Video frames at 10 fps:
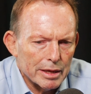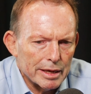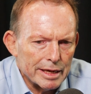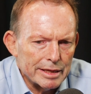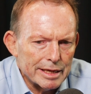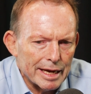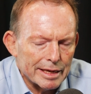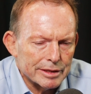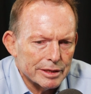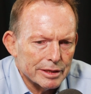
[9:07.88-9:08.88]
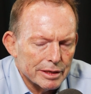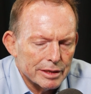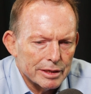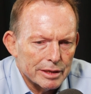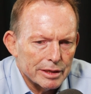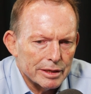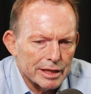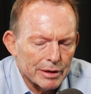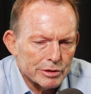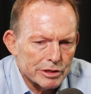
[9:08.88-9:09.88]
In the end,
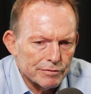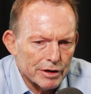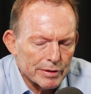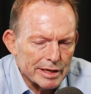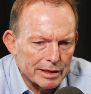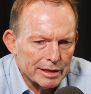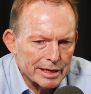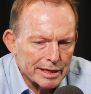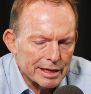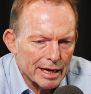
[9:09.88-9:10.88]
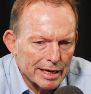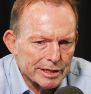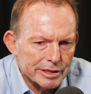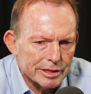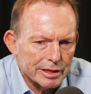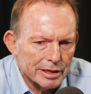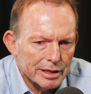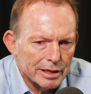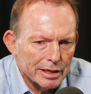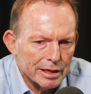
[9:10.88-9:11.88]
there was a very clear case
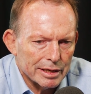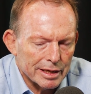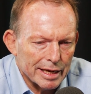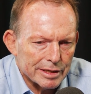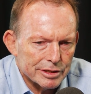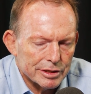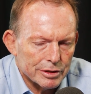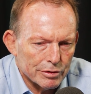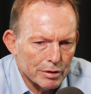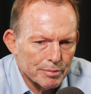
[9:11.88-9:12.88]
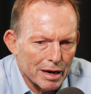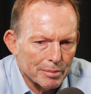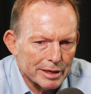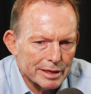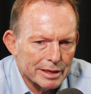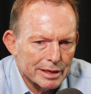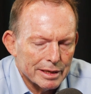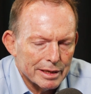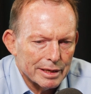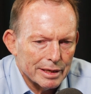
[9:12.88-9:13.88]
against the Republic.
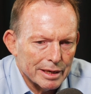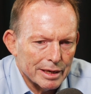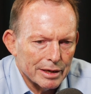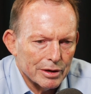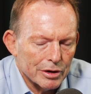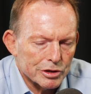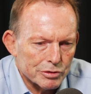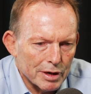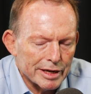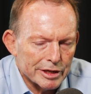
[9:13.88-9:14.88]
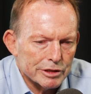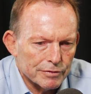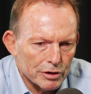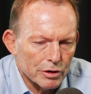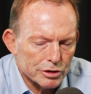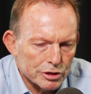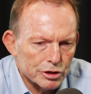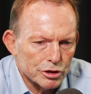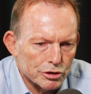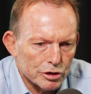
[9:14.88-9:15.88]
Australians for
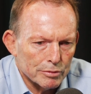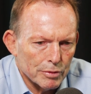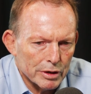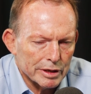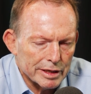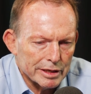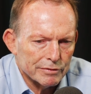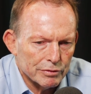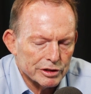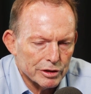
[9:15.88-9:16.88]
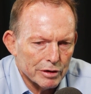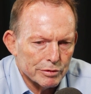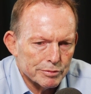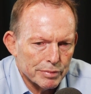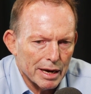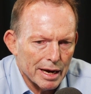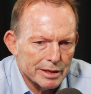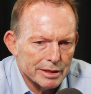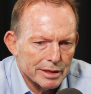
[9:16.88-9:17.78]
Constitutional Monarchy, of which I was part,